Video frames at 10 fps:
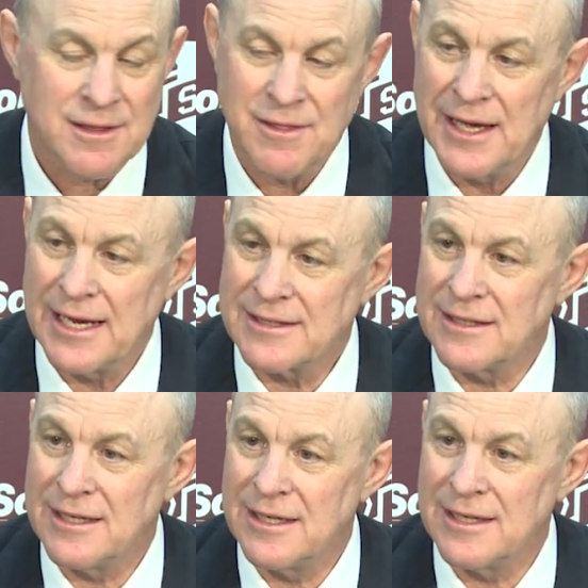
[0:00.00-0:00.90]

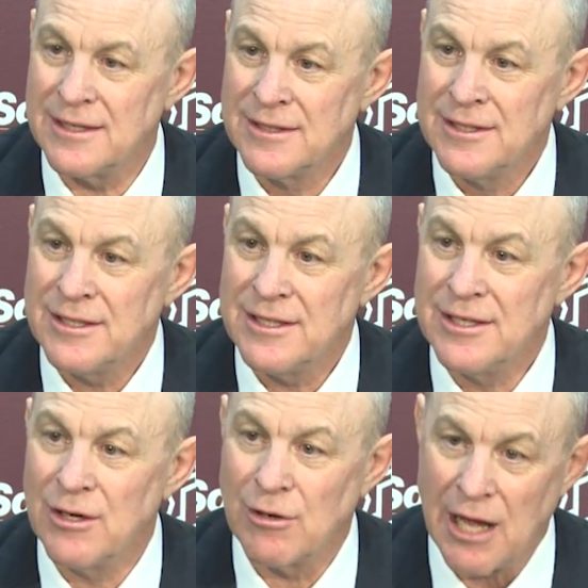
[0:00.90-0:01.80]
that
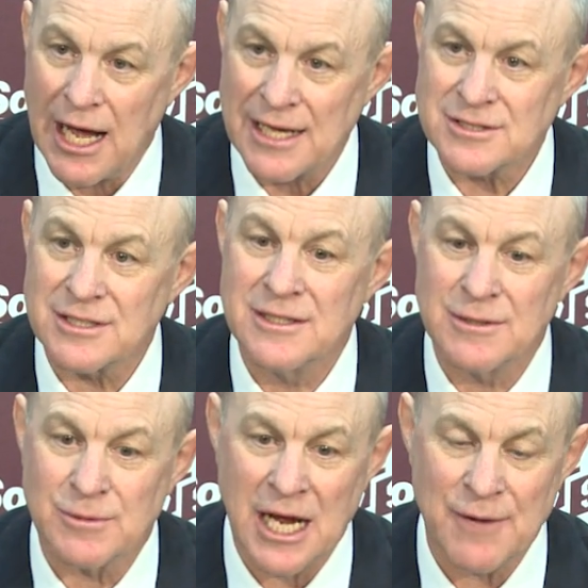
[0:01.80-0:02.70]
you know, lost in
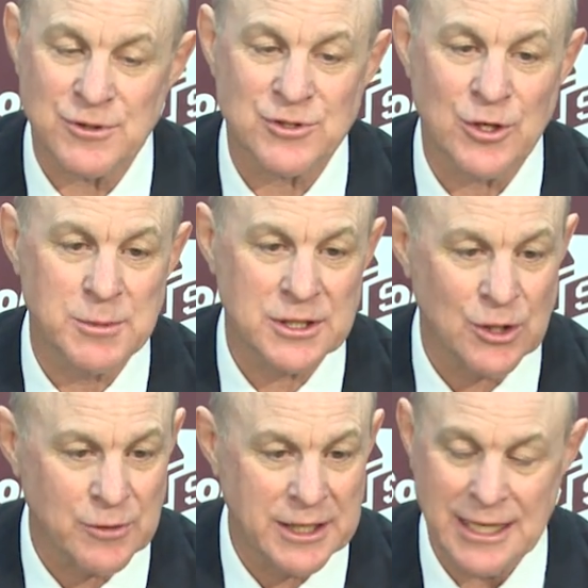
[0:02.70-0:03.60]
the conference tournament to
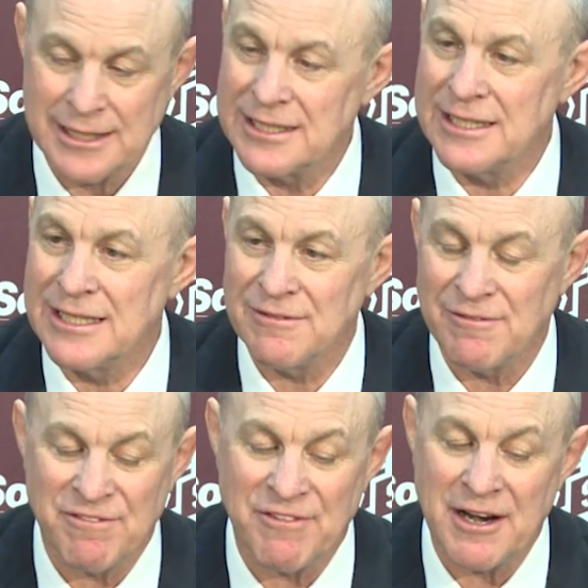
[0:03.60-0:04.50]
go to the NIT.
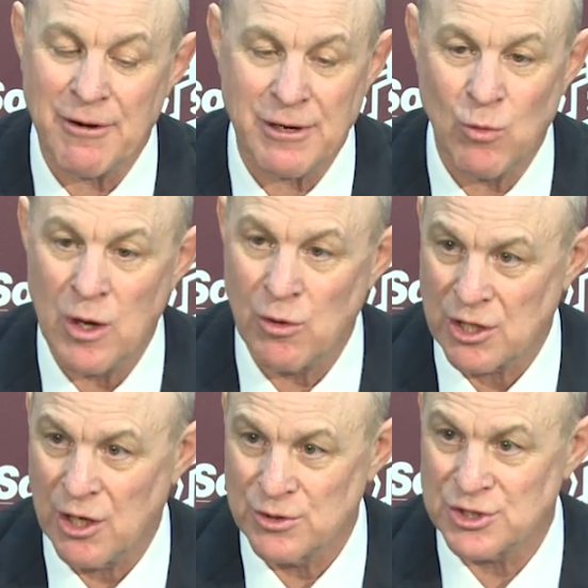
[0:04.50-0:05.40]
Very well
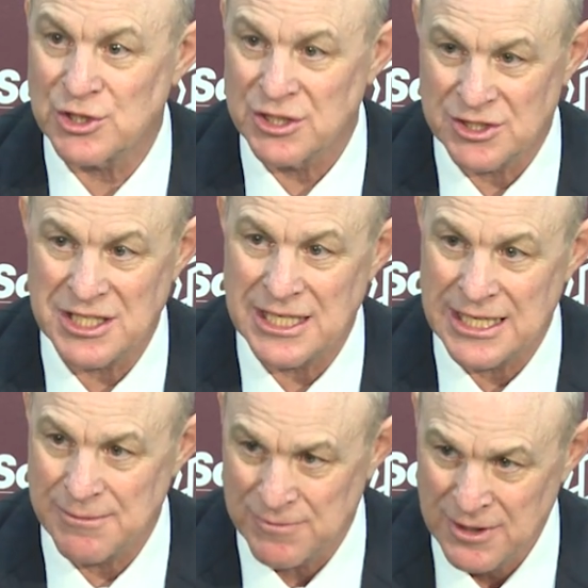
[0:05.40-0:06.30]
coached, good
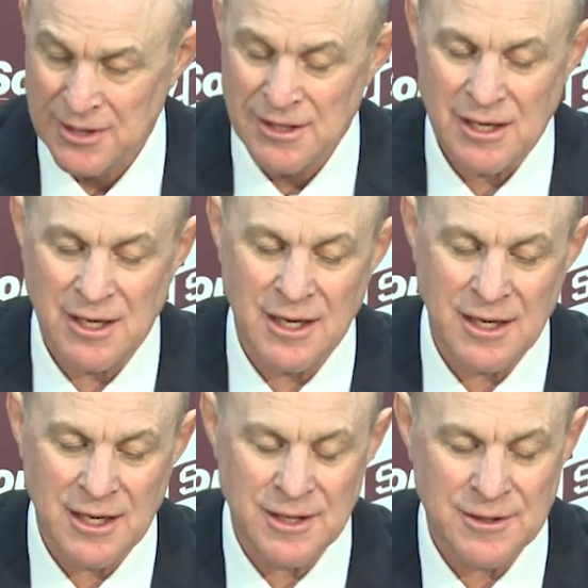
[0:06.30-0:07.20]
team.
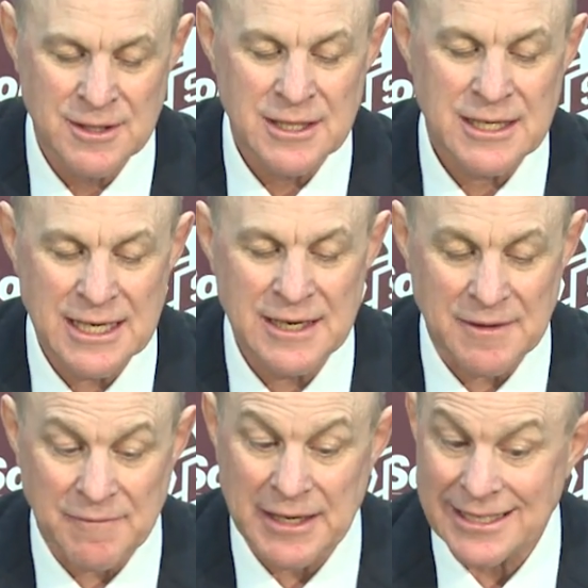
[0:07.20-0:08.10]
And
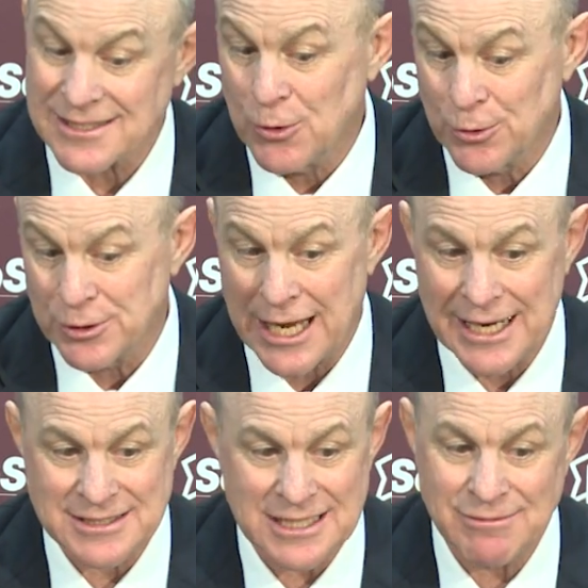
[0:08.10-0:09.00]
they got some older
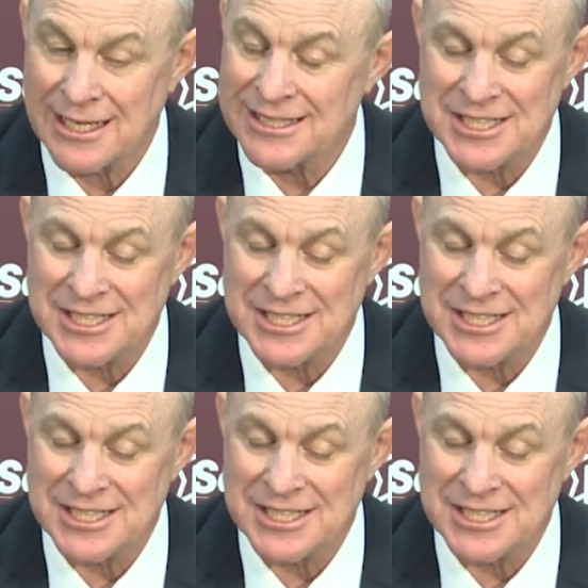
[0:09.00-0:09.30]
guys. They have a lot of